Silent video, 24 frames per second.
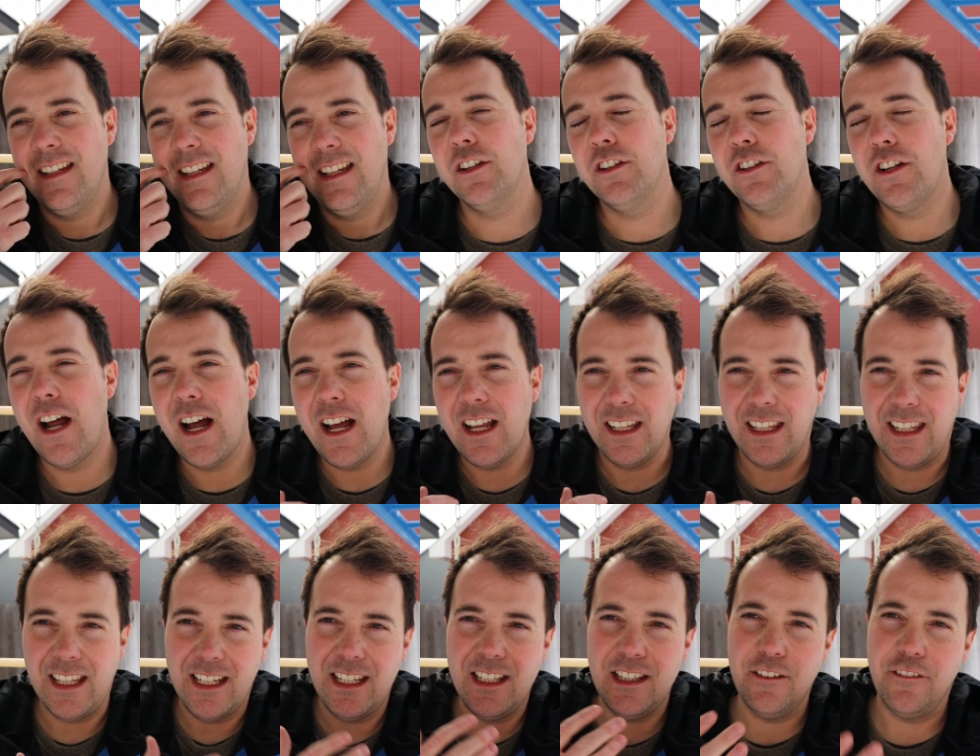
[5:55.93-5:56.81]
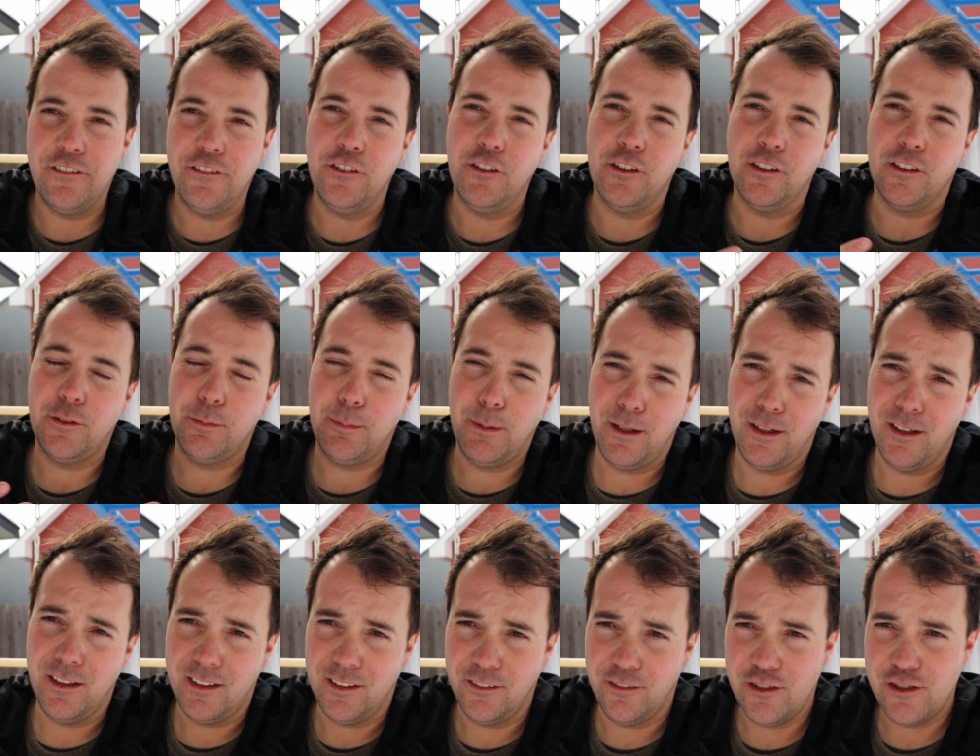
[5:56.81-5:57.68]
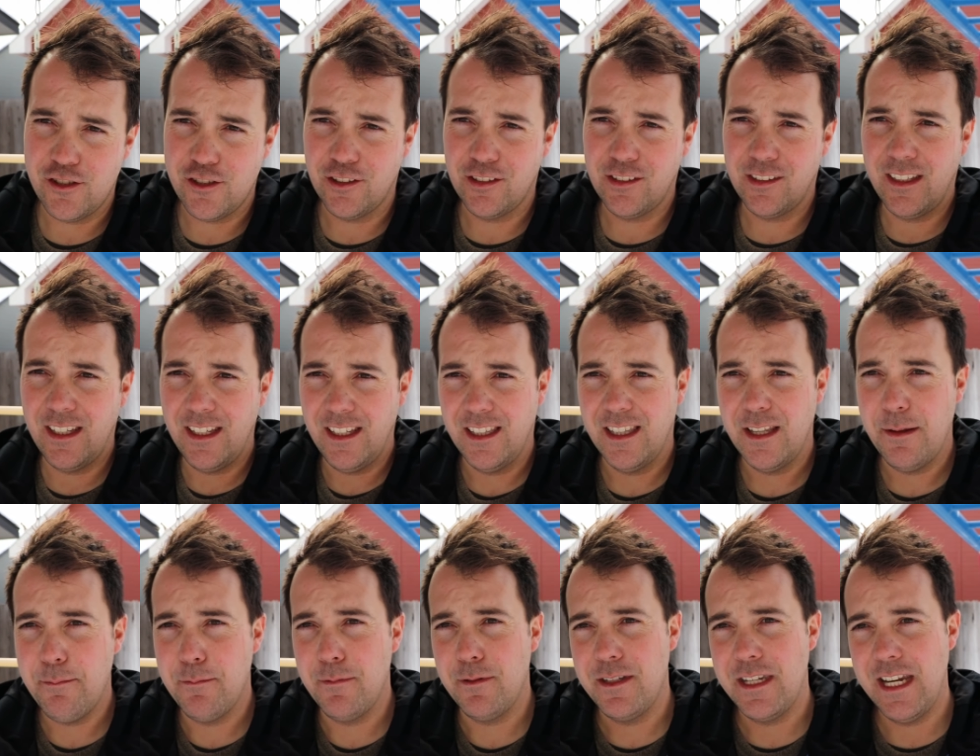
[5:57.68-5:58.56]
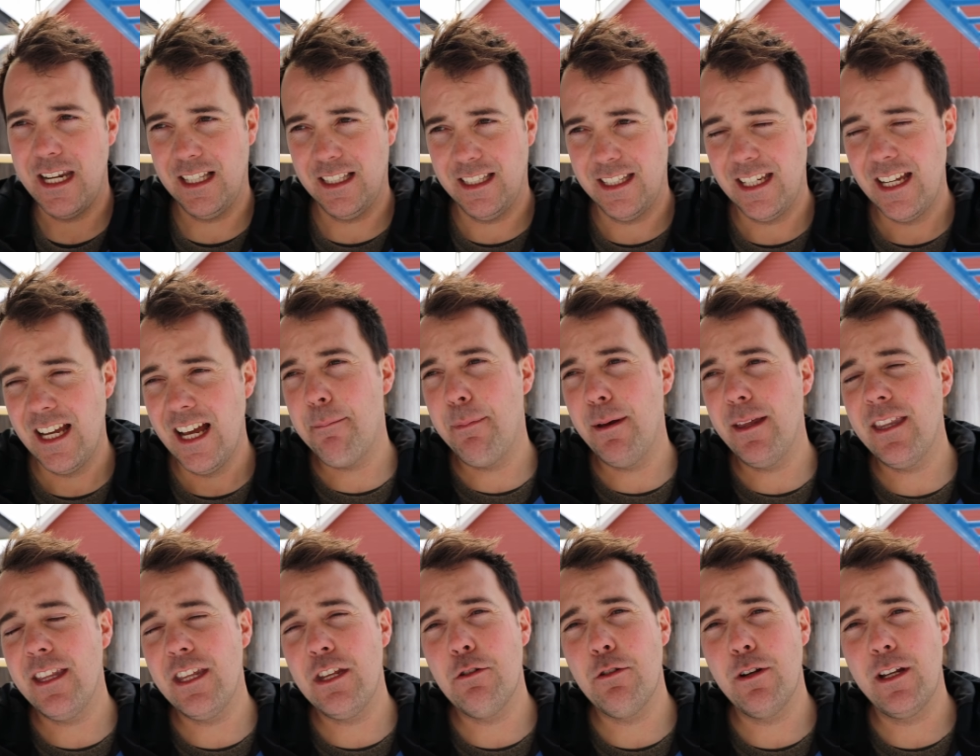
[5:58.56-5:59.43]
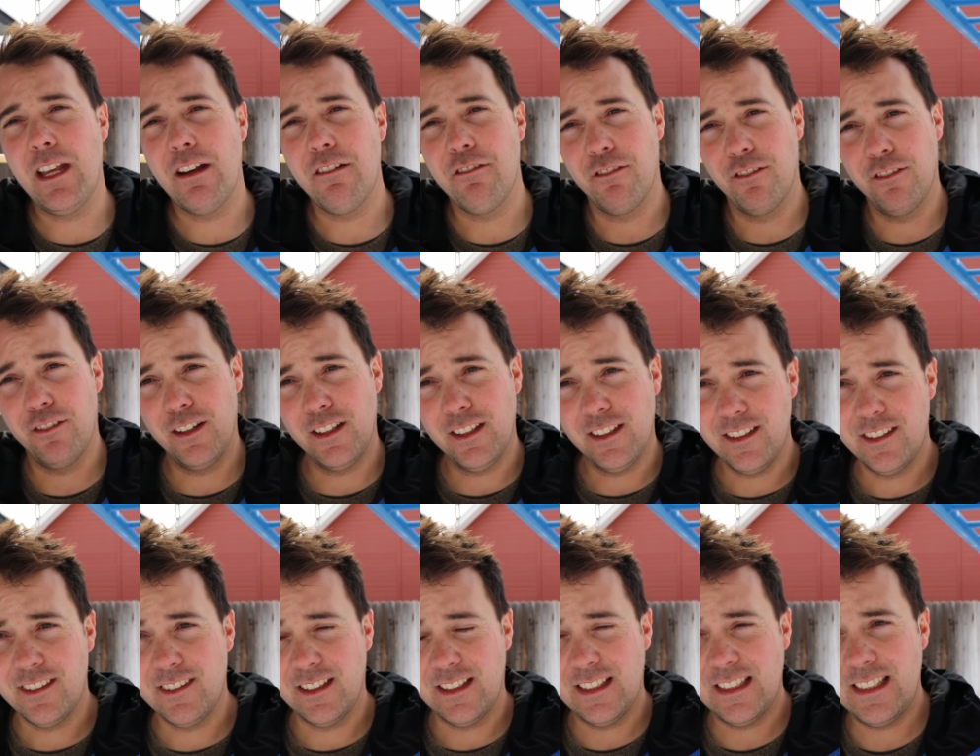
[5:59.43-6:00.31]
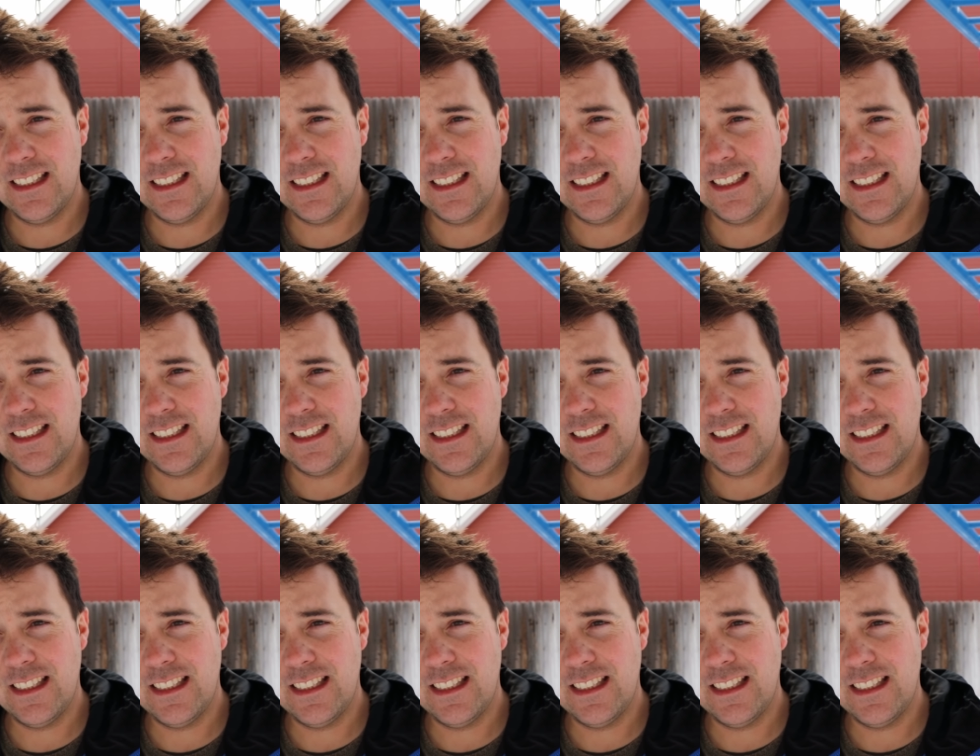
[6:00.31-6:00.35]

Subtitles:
you're not getting the full experience if you're just skiing them daily. I bet that you would get really sick